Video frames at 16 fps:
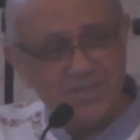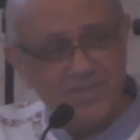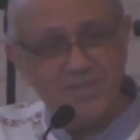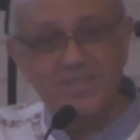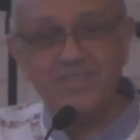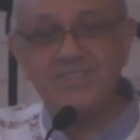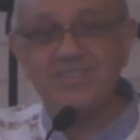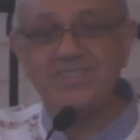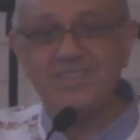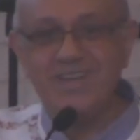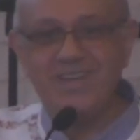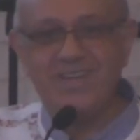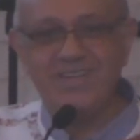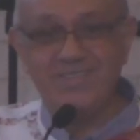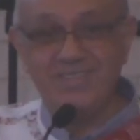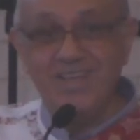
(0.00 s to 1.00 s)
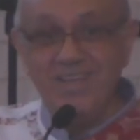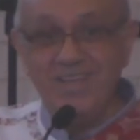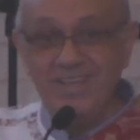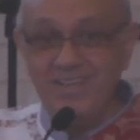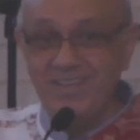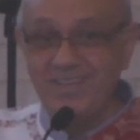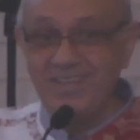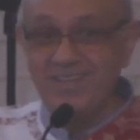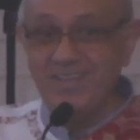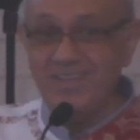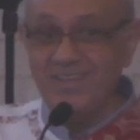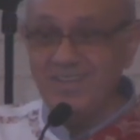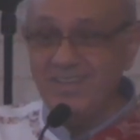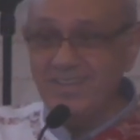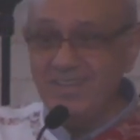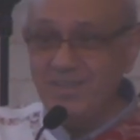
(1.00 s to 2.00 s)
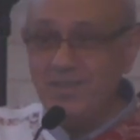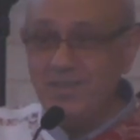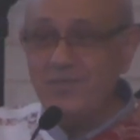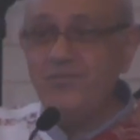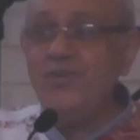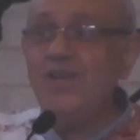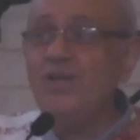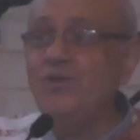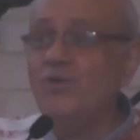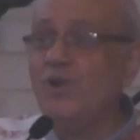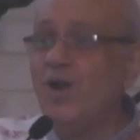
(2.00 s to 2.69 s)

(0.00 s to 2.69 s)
this uh, saying Fill your